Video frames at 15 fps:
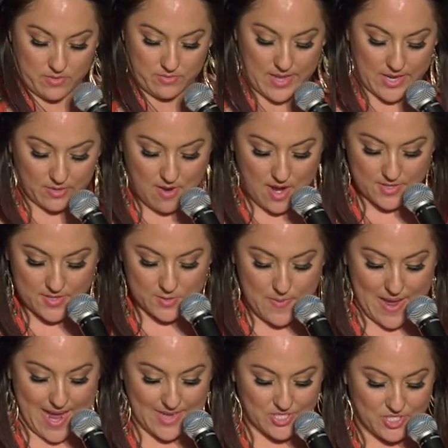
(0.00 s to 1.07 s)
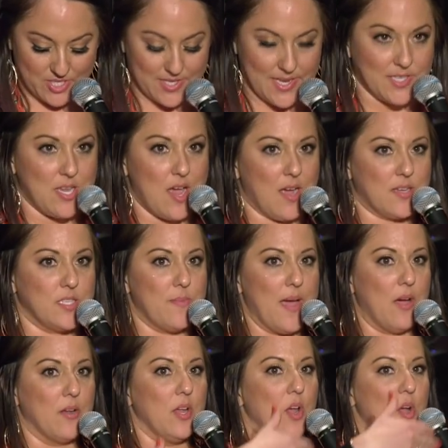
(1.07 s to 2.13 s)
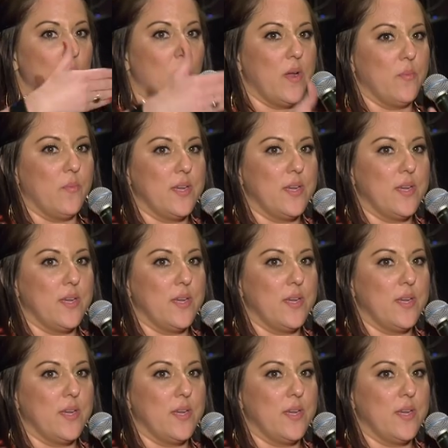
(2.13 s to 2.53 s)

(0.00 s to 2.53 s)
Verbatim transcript: later on in this passage, it, it talks about when,